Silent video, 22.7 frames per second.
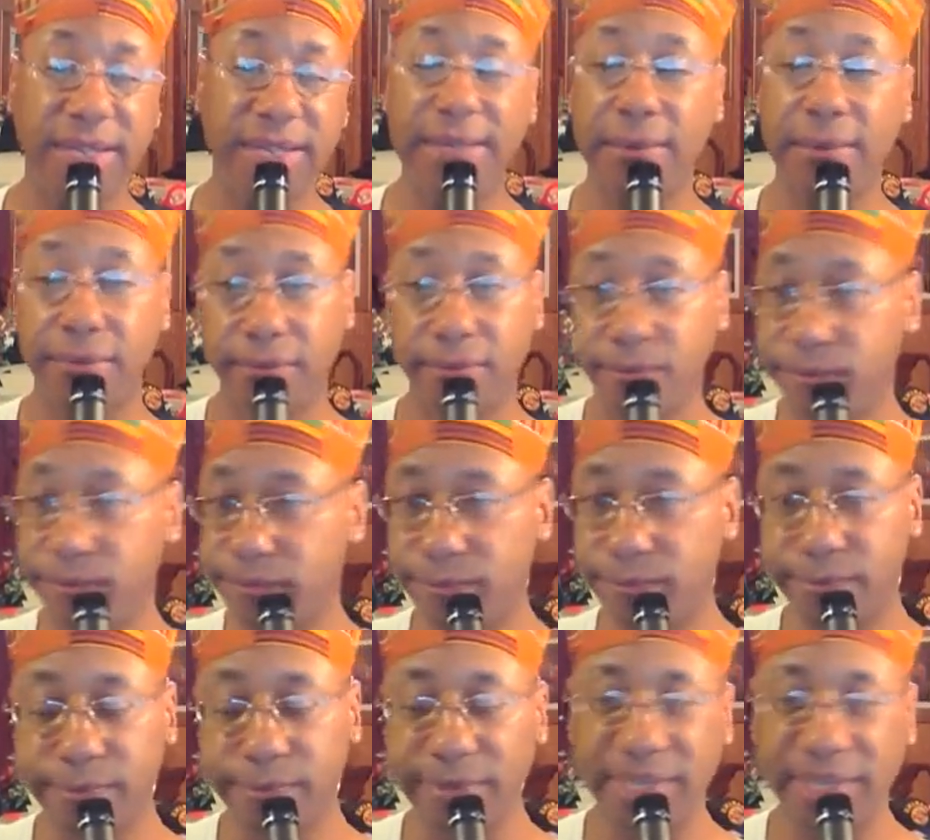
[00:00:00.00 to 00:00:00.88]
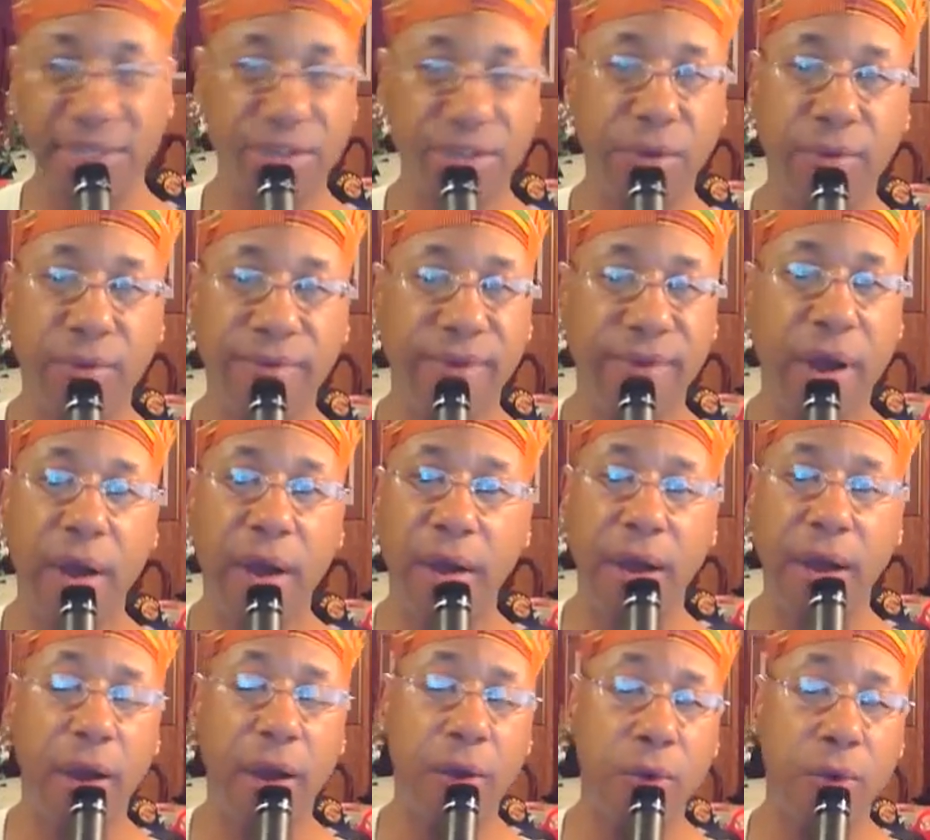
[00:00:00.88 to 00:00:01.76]
get so
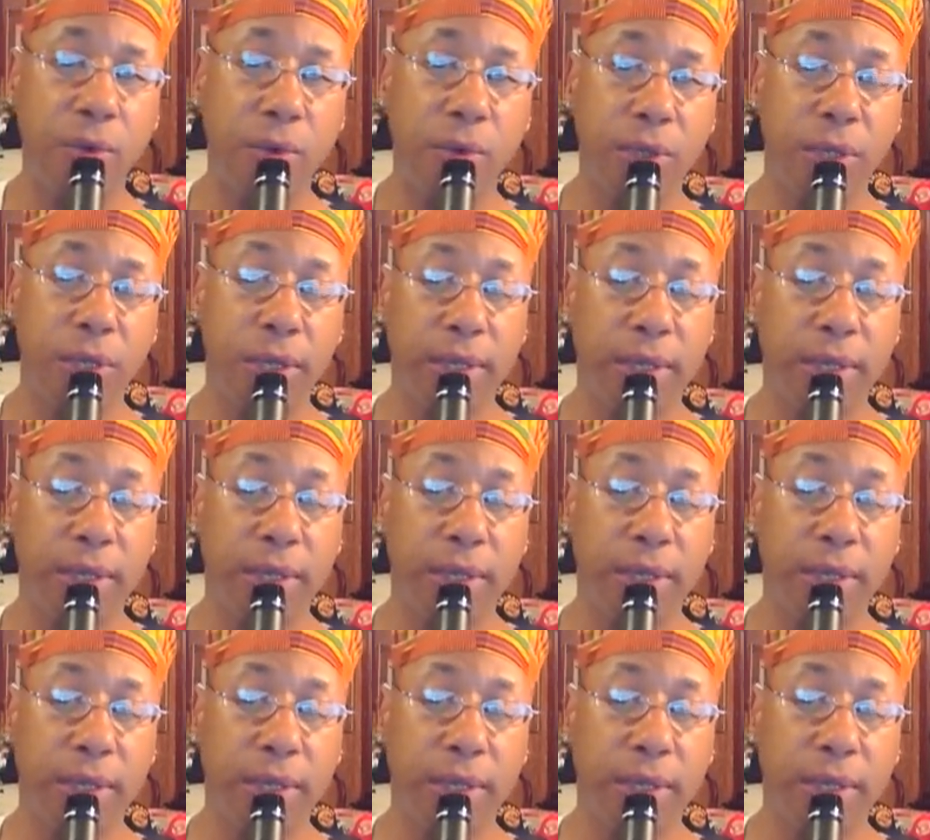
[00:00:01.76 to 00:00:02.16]
far gone